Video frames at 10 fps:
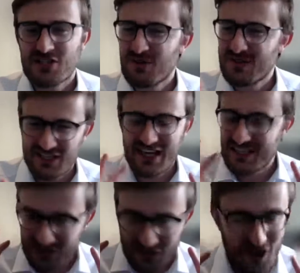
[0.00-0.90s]
So it's
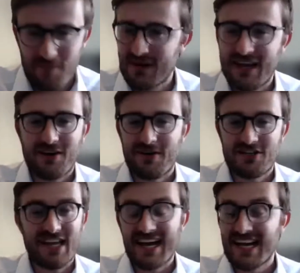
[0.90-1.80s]
a complicated
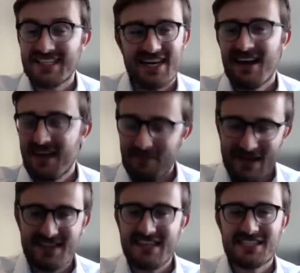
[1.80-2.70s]
question. Like I say, my
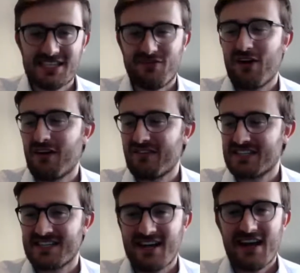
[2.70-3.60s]
thesis for all of this
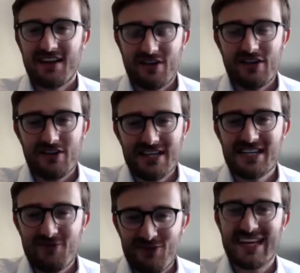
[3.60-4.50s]
is there
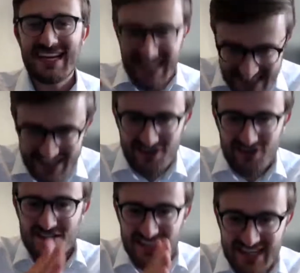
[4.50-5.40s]
isn't really
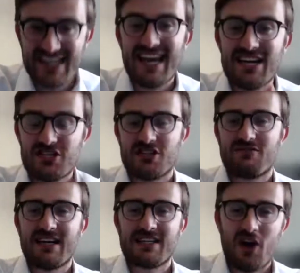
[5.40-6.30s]
clear delineations,
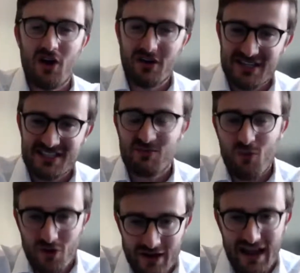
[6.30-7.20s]
right? It's this
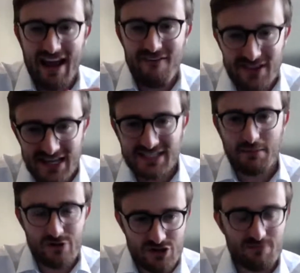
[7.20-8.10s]
work, everything's a
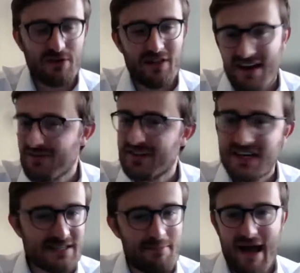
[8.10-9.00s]
push and pull,
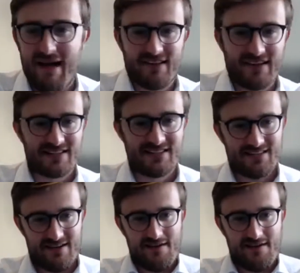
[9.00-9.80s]
everything's a balance.